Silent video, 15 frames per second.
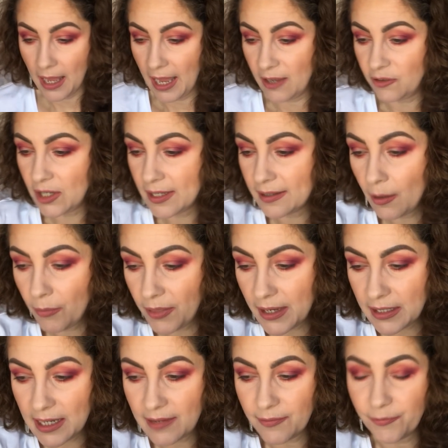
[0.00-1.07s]
It's just
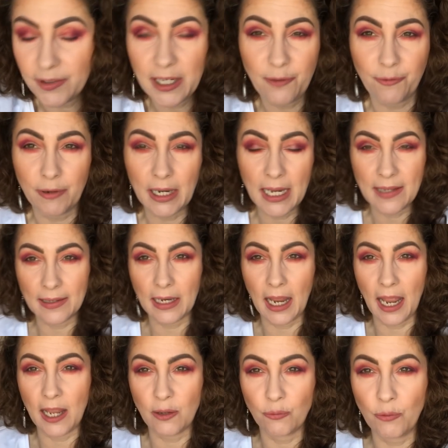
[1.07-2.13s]
something different, isn't
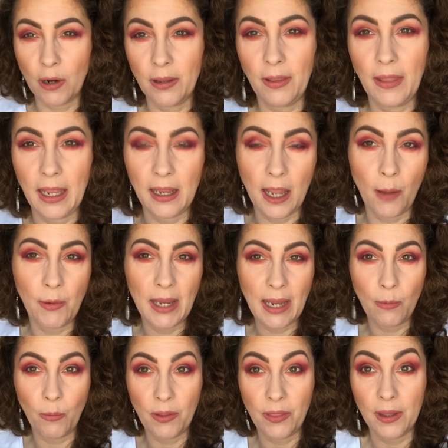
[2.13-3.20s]
it? It's rather than going
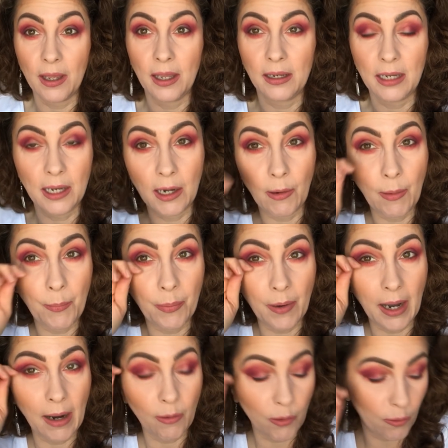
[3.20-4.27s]
in with a, you know, a
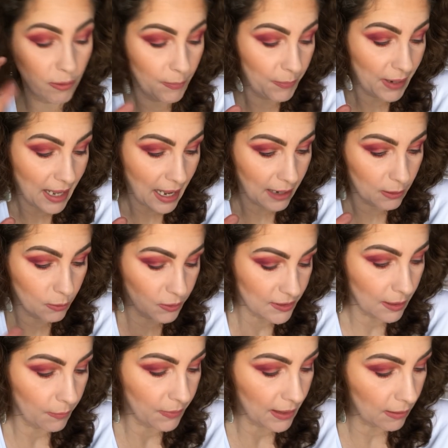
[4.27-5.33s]
brown or a black or
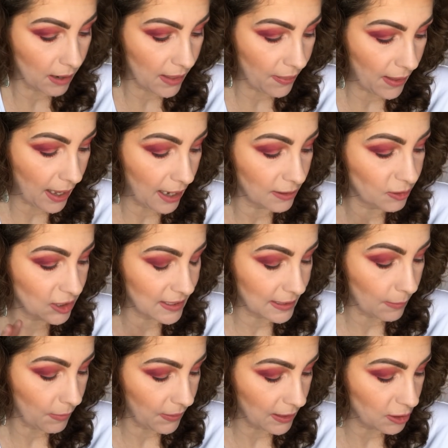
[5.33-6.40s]
something like that, just
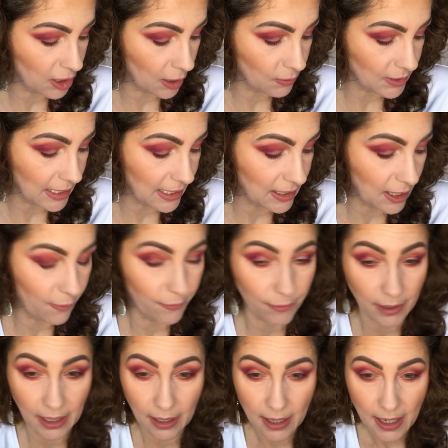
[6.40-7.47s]
something totally
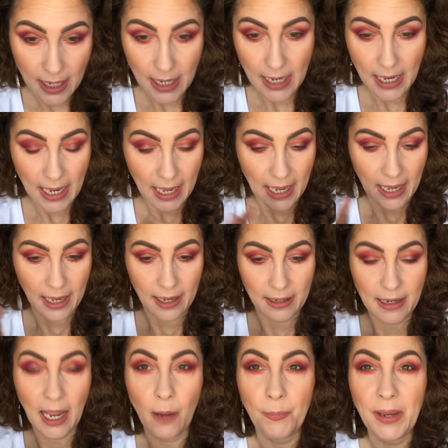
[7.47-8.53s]
different.
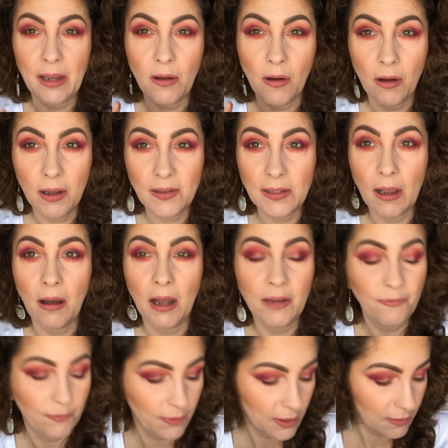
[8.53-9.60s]
Now, because
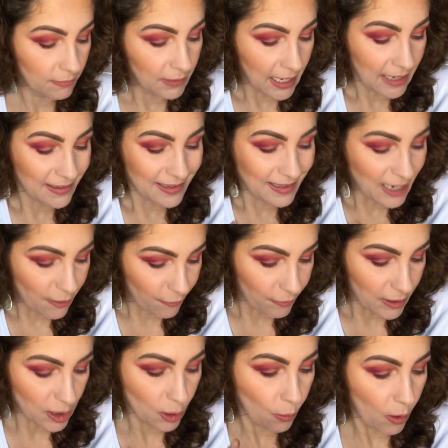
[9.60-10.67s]
it's
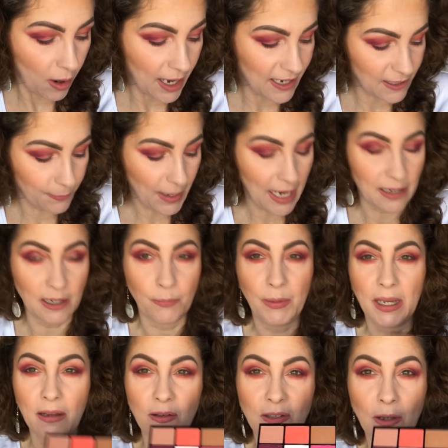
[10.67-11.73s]
different to what I expected
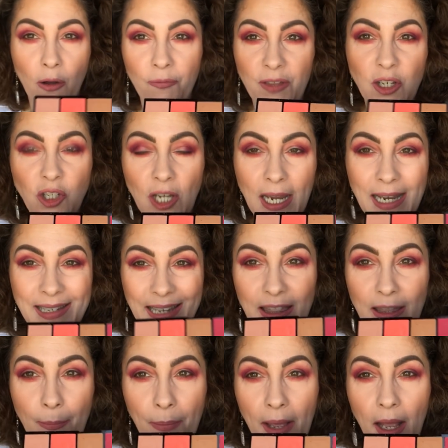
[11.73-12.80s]
because of the shades
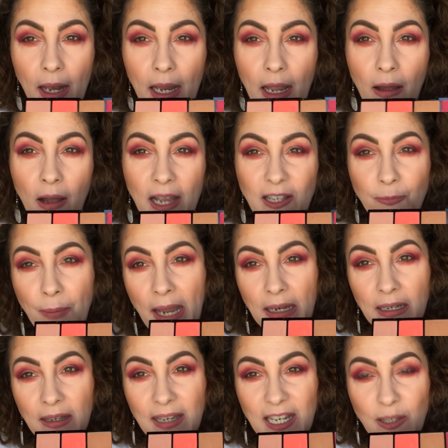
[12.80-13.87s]
the palette. I
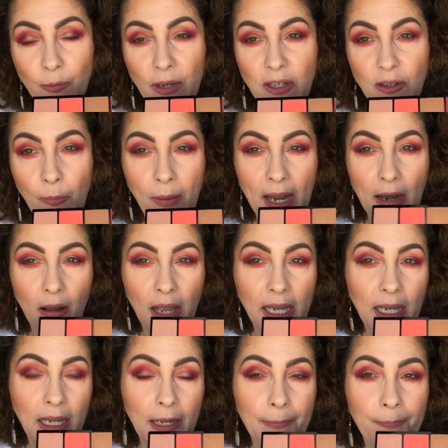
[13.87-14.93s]
expected this one to be
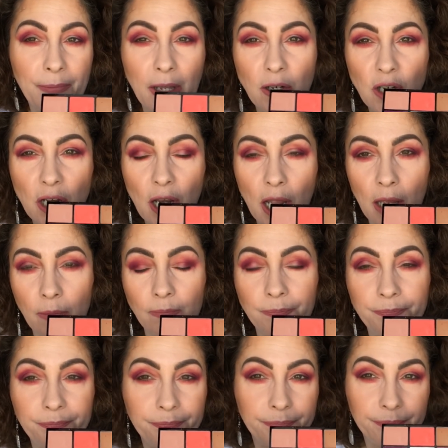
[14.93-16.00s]
like a, I don't know,
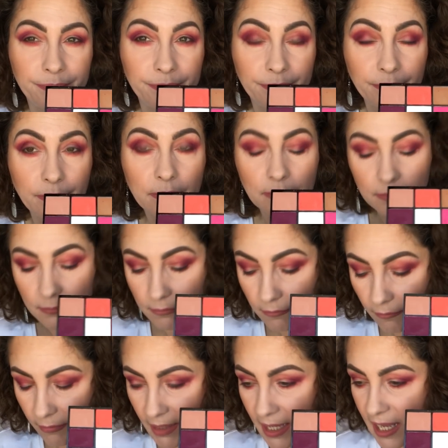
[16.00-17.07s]

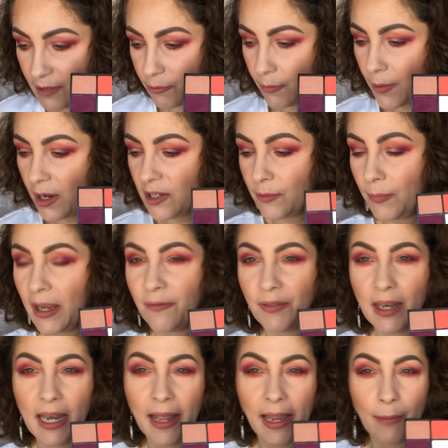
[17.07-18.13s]
it's reminding me of the
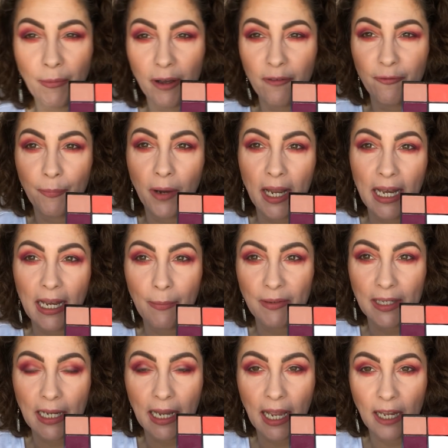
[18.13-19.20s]
name of my
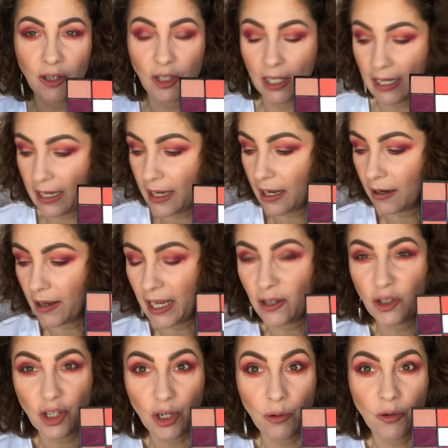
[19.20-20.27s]
lipstick actually, like a
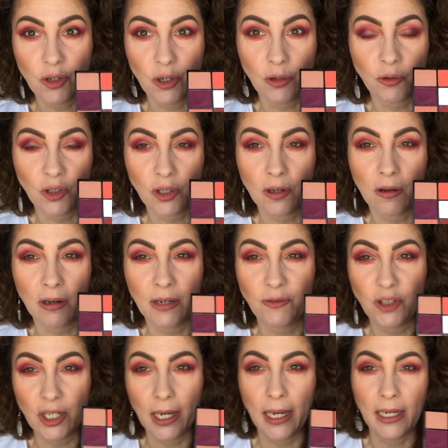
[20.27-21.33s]
tutu kind of
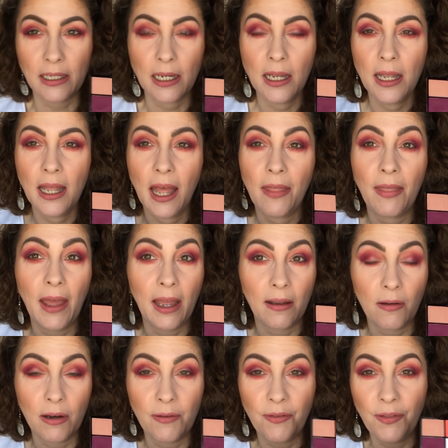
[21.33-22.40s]
shade, that
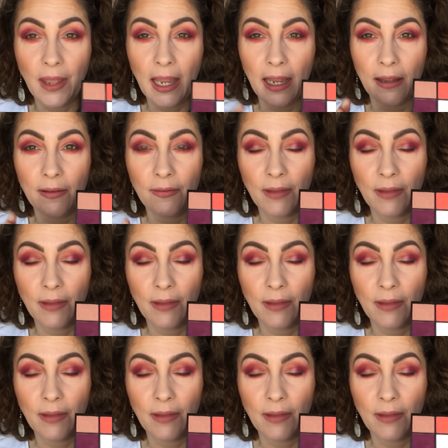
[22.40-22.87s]
kind of thing.